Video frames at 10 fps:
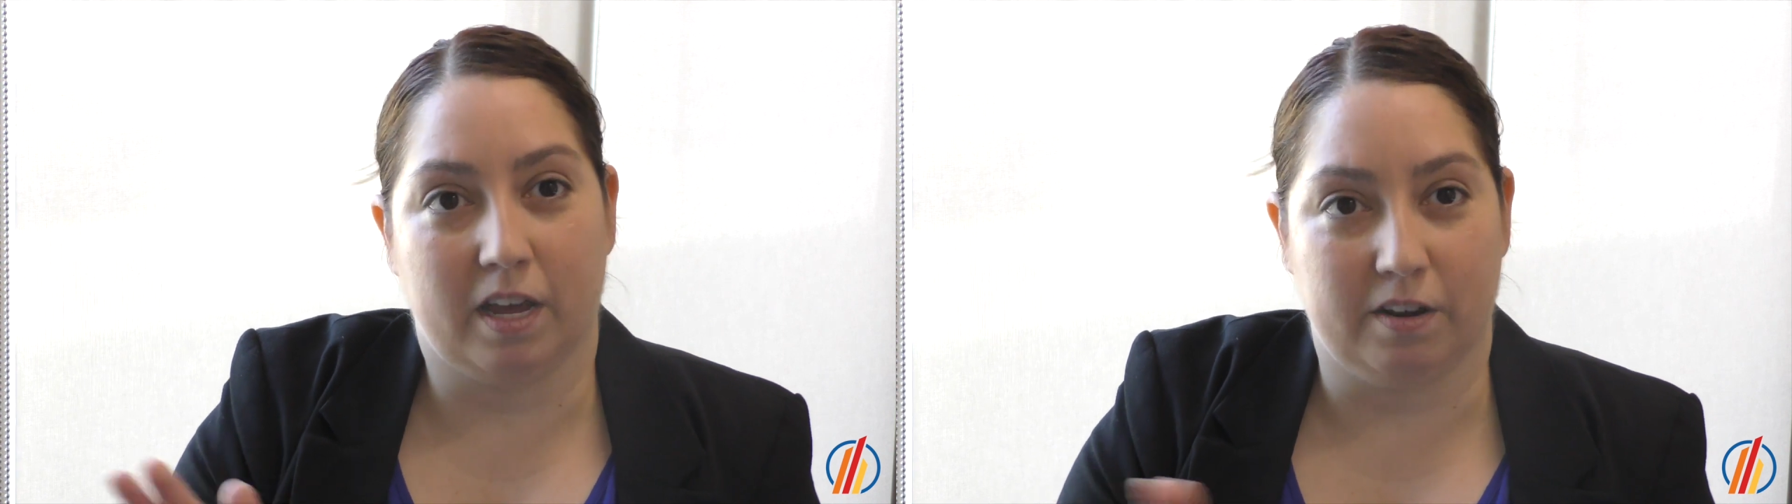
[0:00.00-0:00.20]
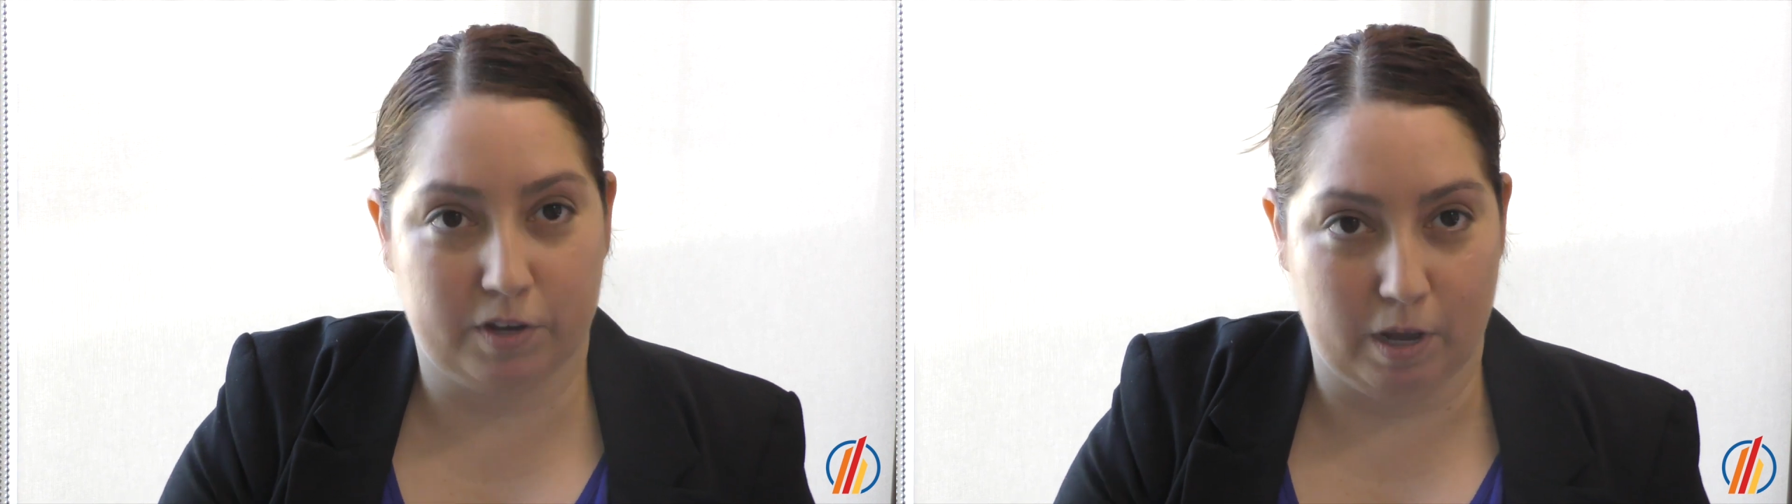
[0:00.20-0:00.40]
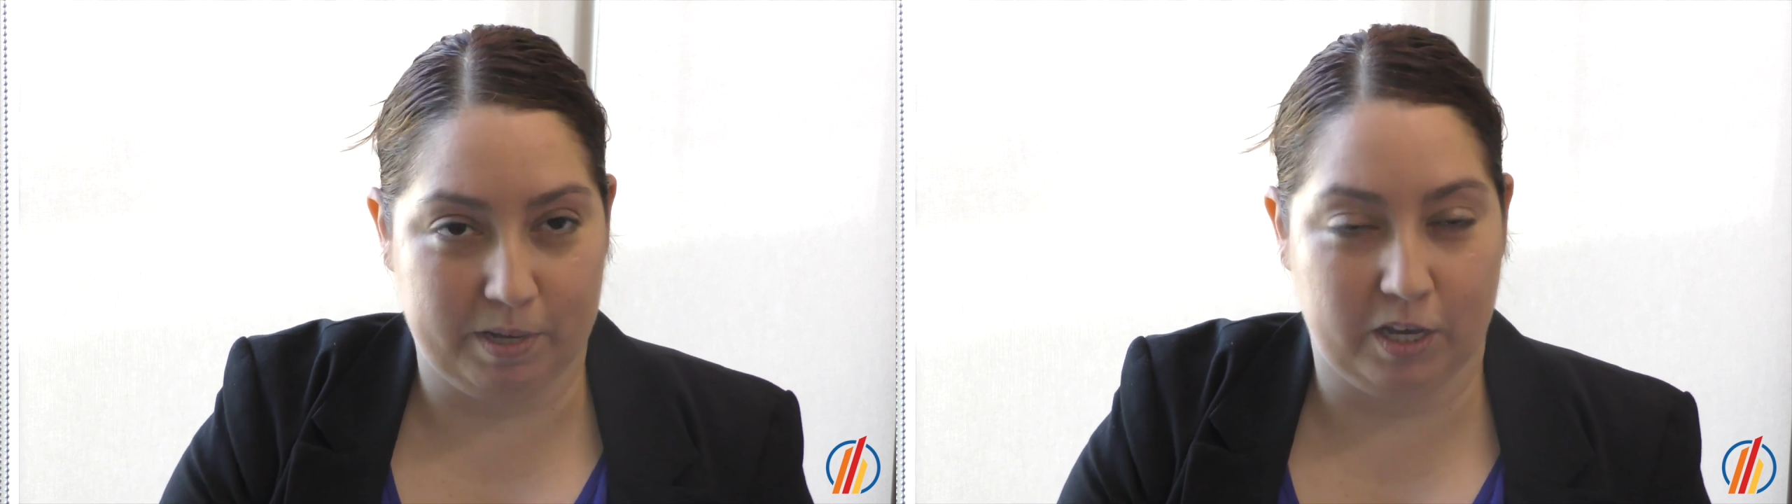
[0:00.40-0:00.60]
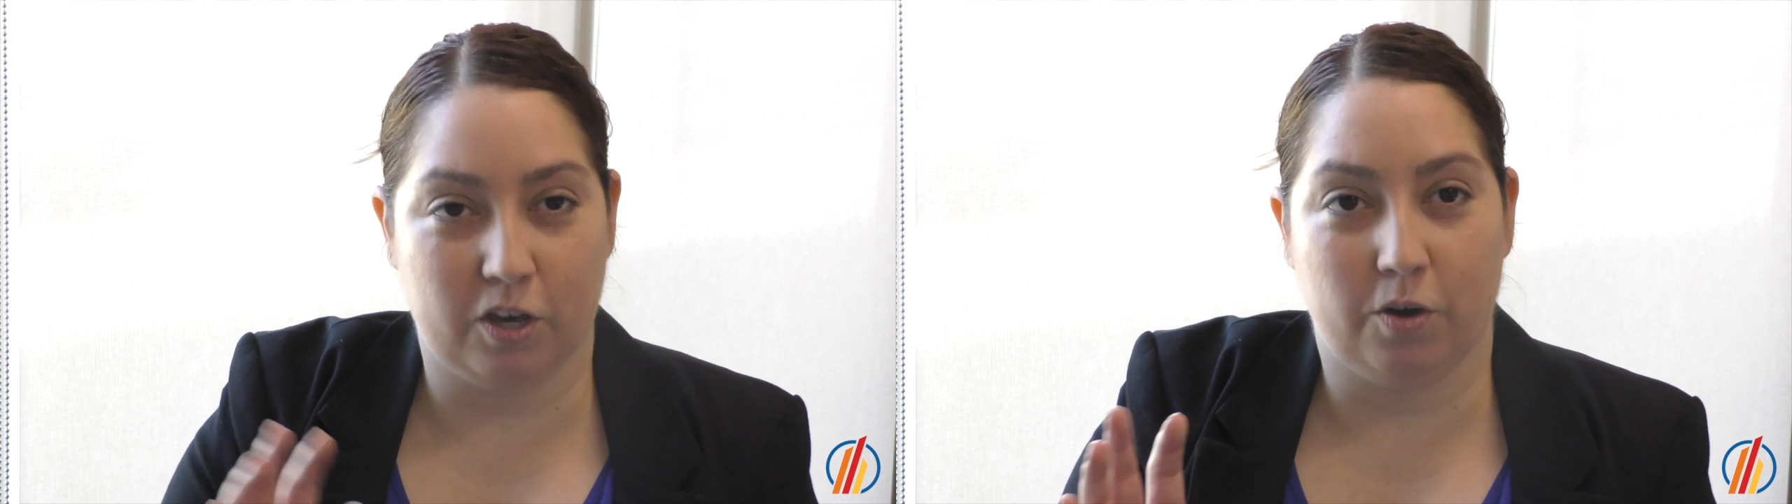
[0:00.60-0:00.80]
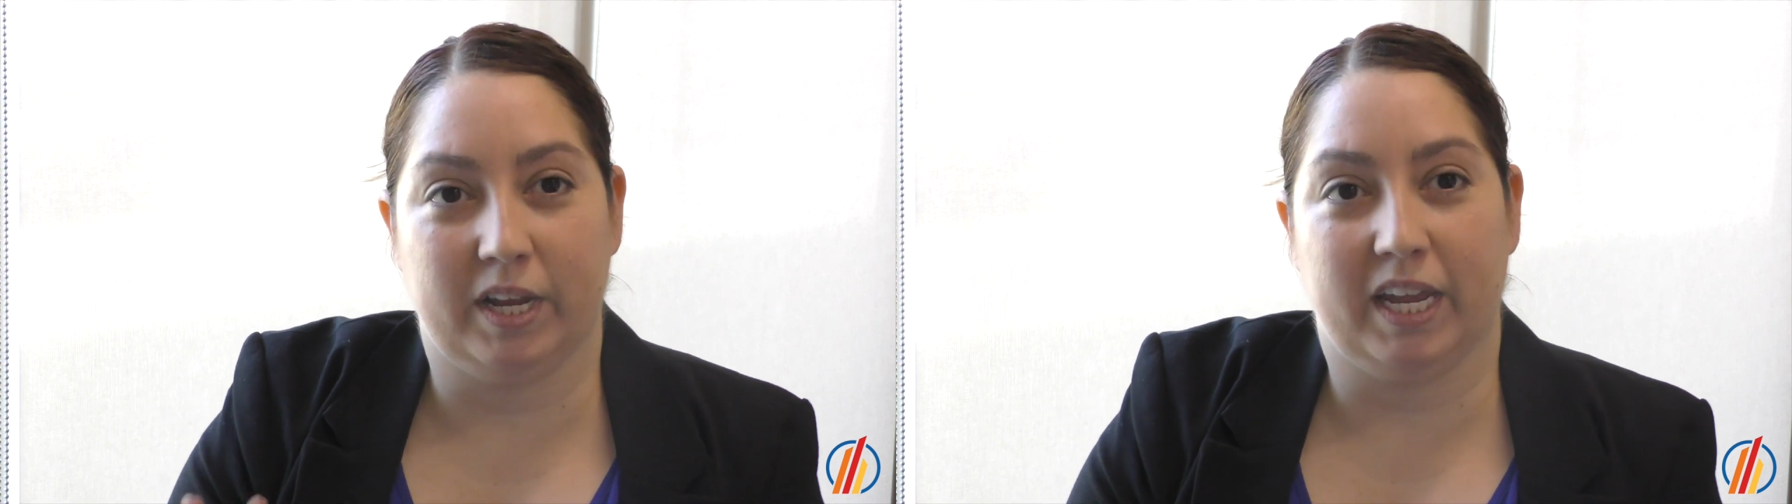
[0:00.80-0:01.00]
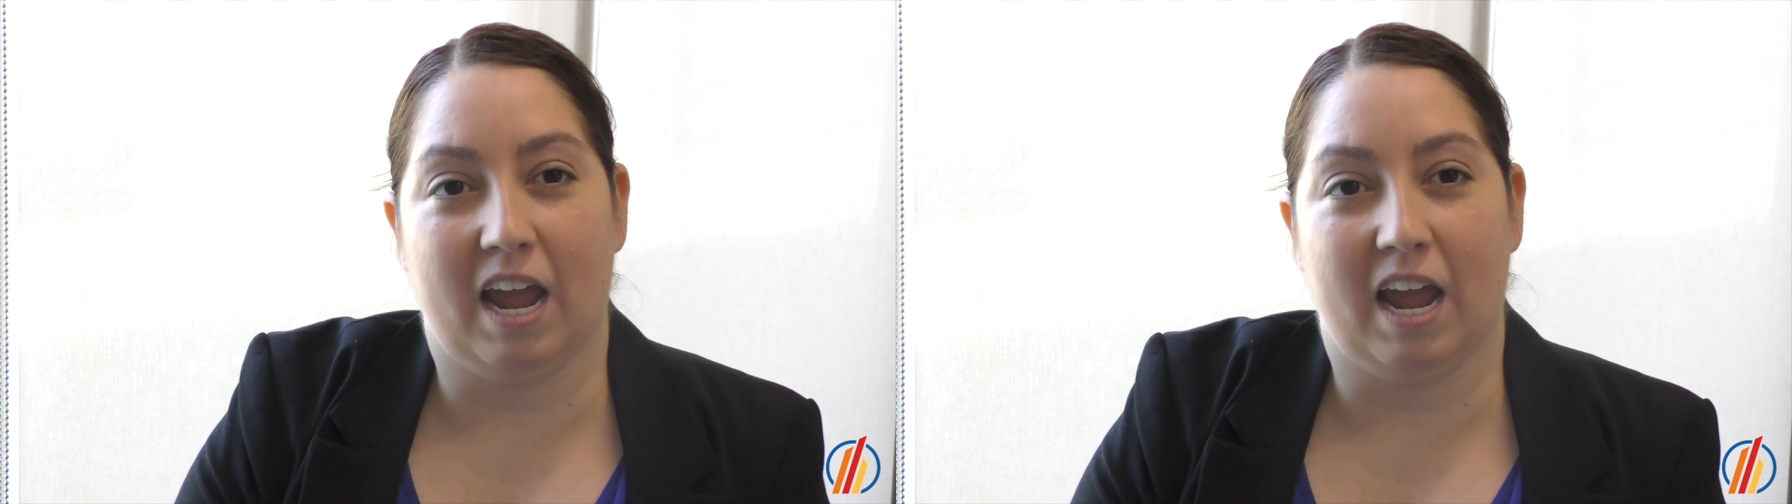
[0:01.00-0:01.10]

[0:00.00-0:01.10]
kind of coming and going,